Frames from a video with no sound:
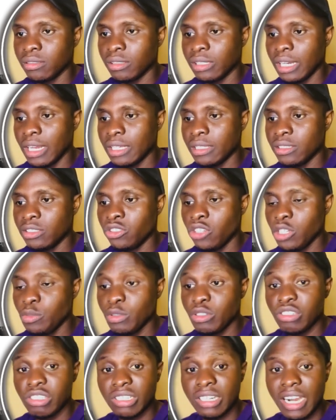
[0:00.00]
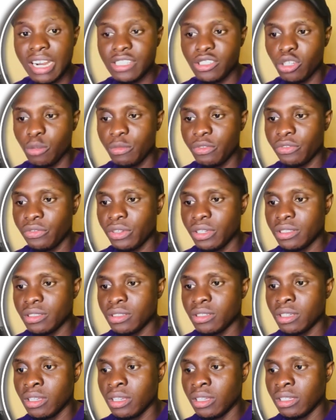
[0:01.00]
Right. Just be triggering some event.
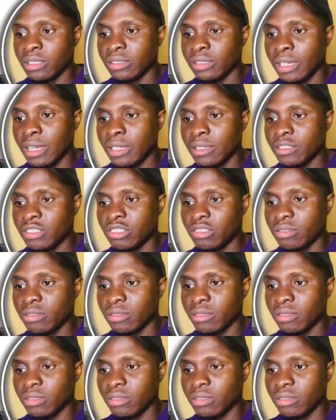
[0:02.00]
Then